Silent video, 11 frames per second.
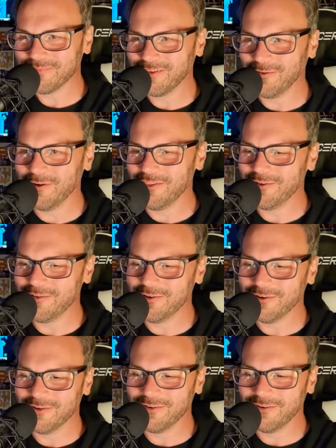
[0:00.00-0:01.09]
whether
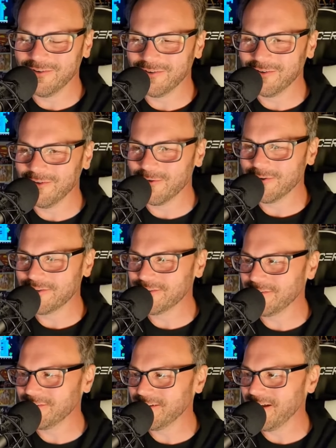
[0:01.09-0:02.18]
you're, you're, you're
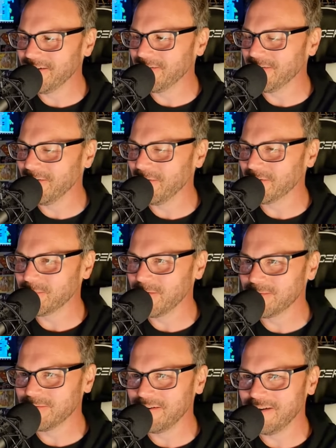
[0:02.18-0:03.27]
Christian or not, or, or
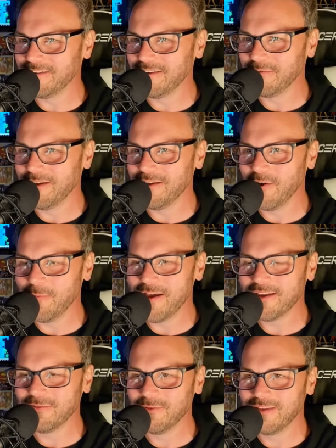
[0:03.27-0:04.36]
spiritual or not in any way, go
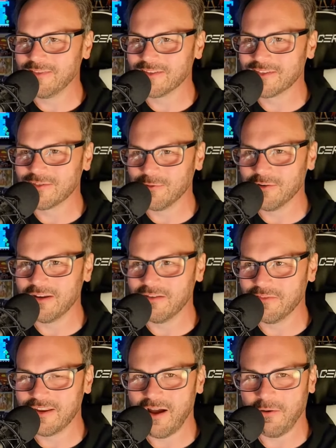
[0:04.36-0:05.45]
back and read the story of
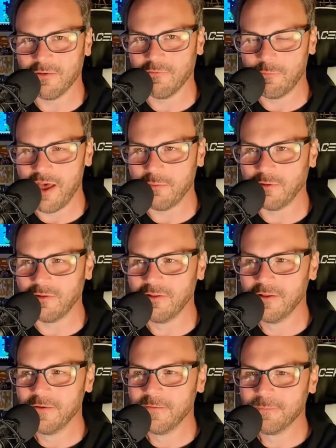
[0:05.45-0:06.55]
the Tower of Babel.
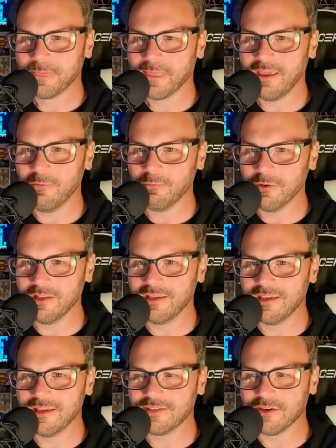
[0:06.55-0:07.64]
It
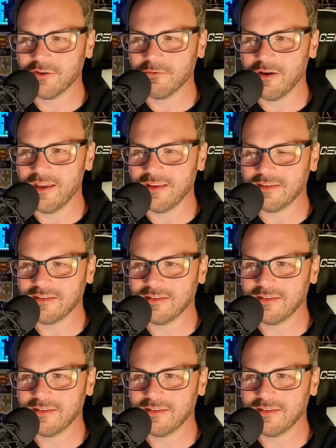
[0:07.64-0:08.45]
really is a great